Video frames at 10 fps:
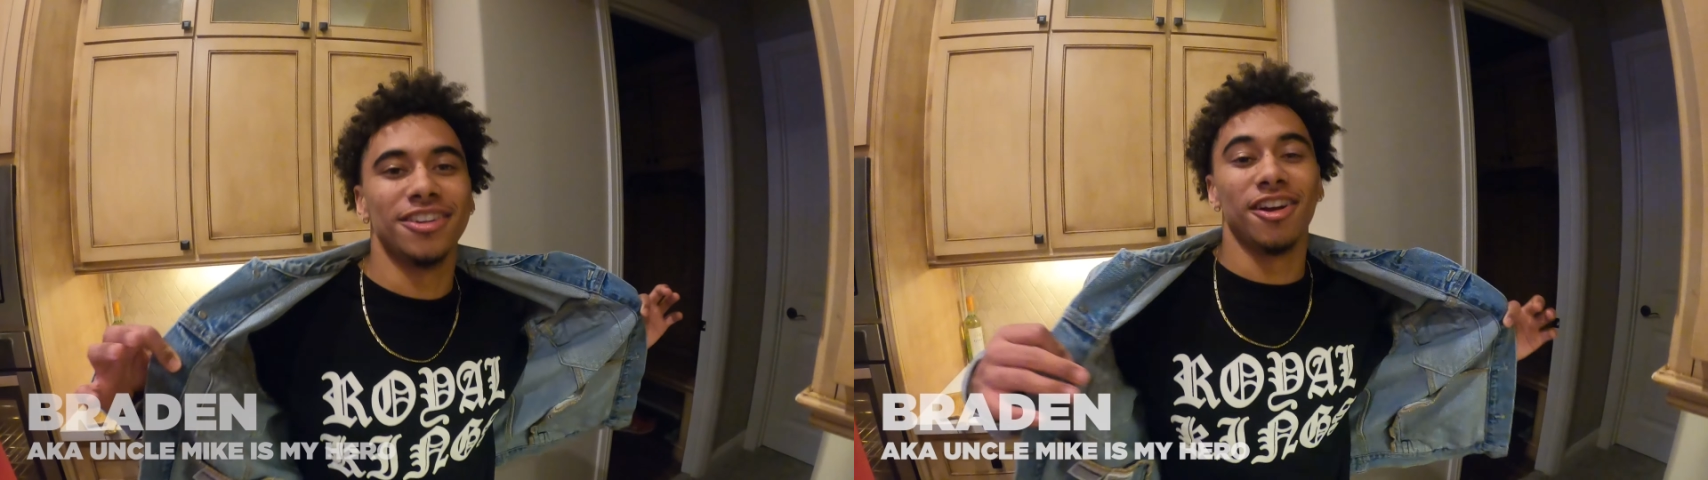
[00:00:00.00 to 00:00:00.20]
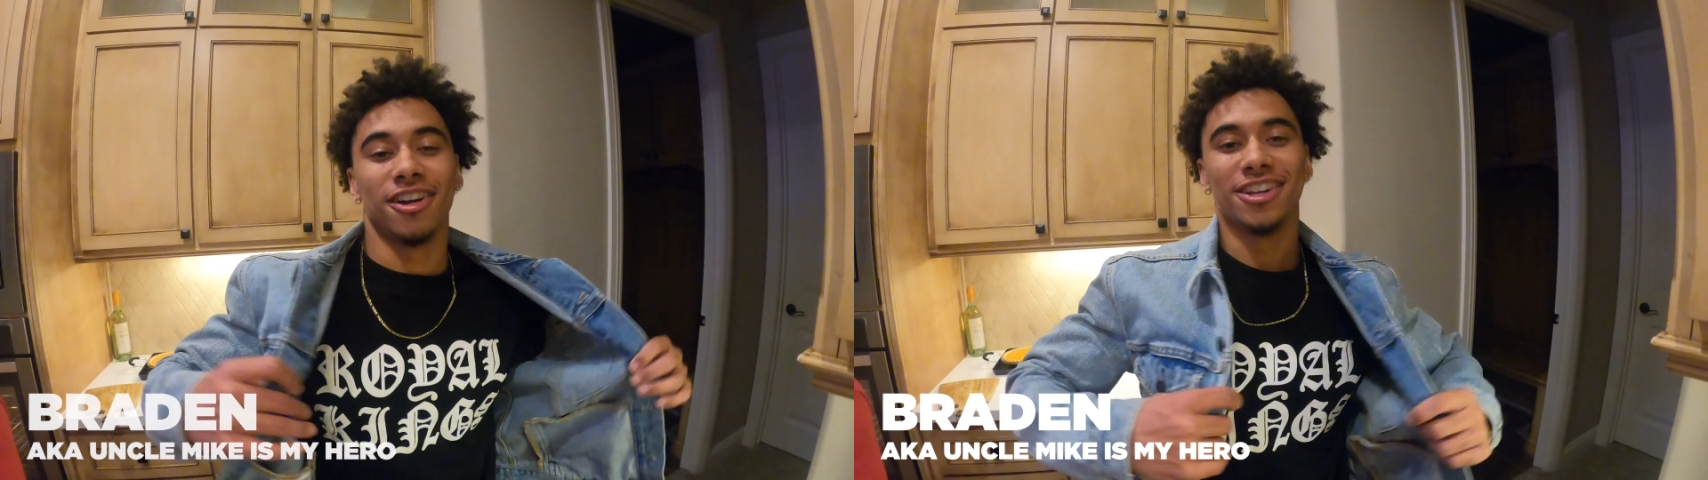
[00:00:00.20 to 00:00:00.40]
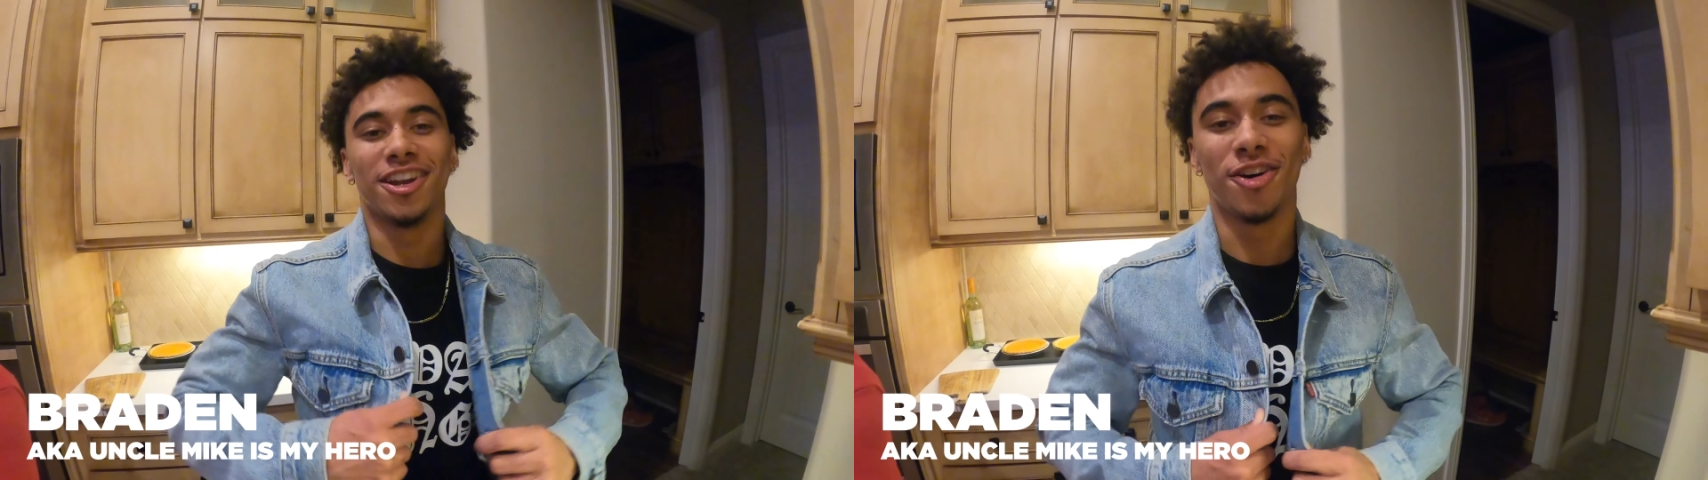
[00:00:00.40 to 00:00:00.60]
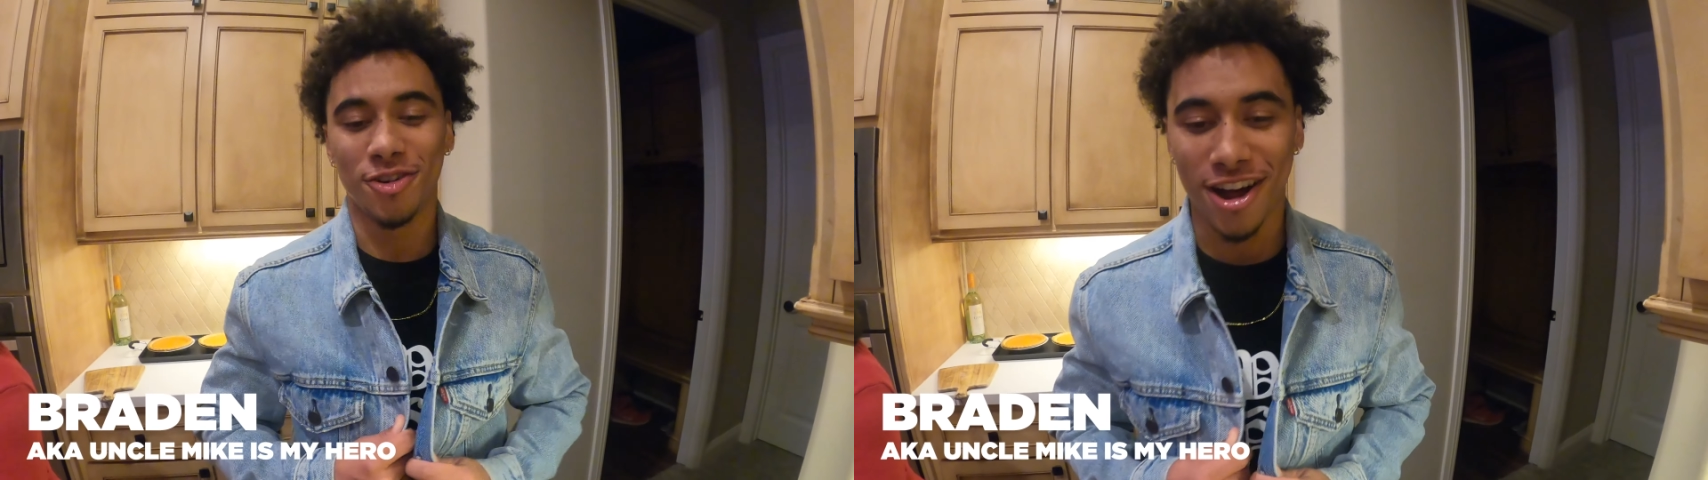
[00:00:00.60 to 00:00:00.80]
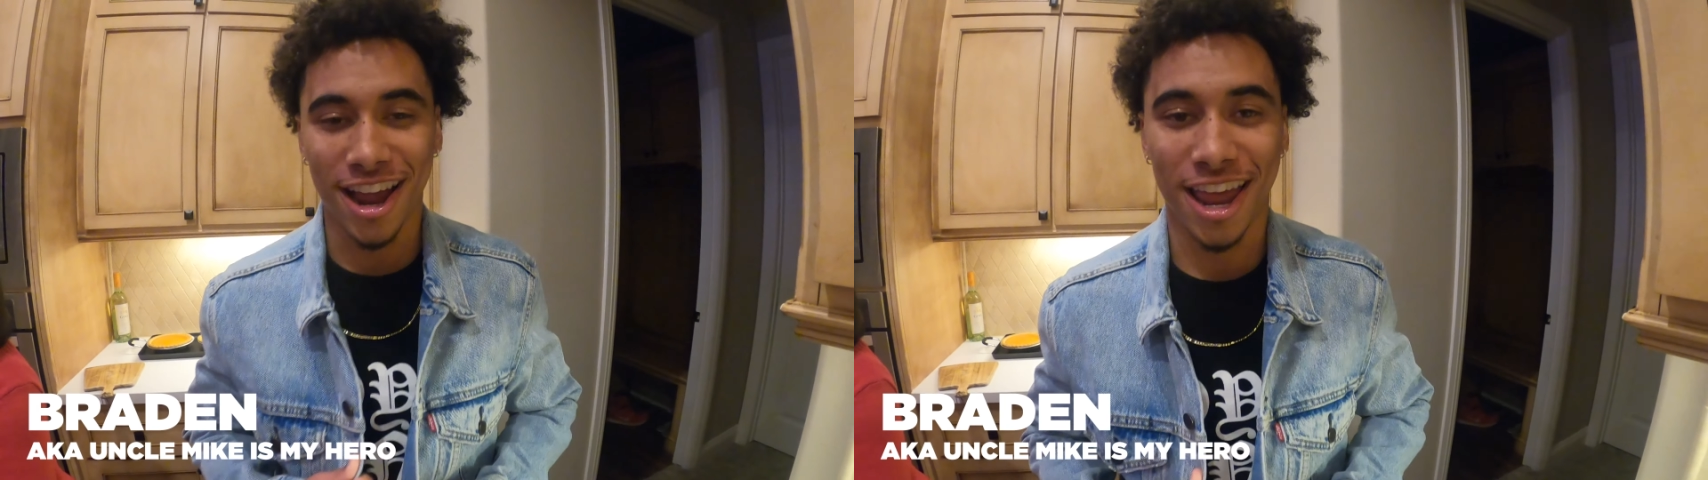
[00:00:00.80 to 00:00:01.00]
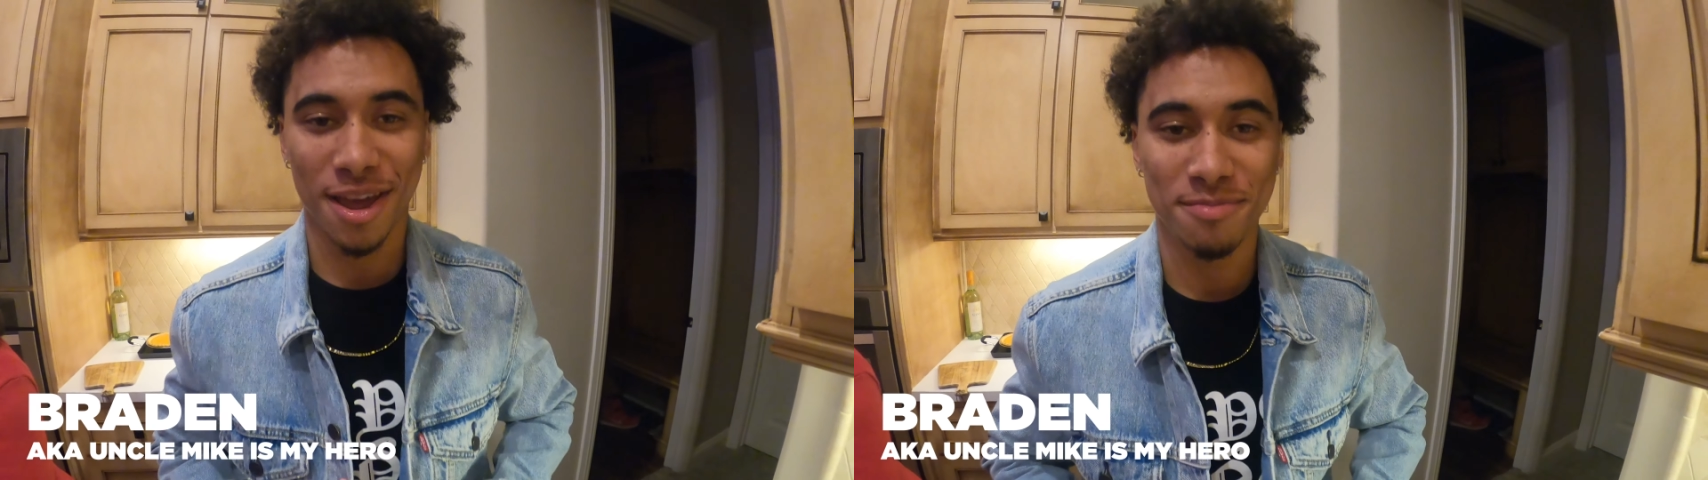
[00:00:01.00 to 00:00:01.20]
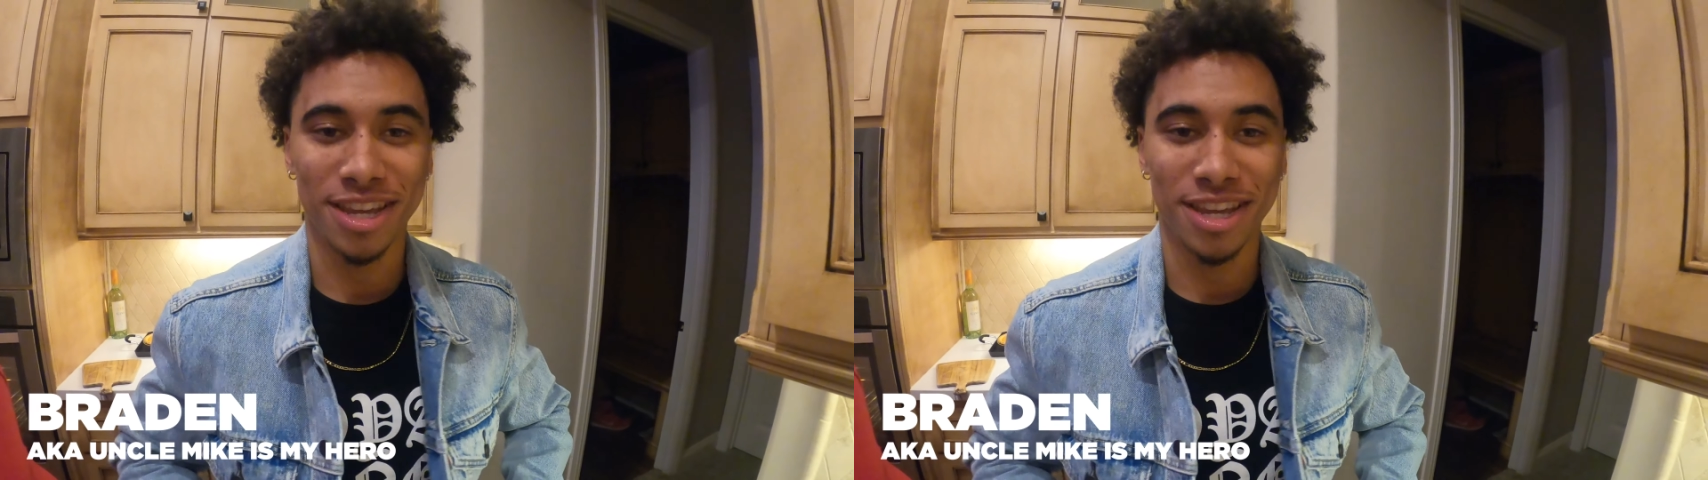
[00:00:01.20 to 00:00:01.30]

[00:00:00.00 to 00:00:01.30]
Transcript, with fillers: You already know who I am,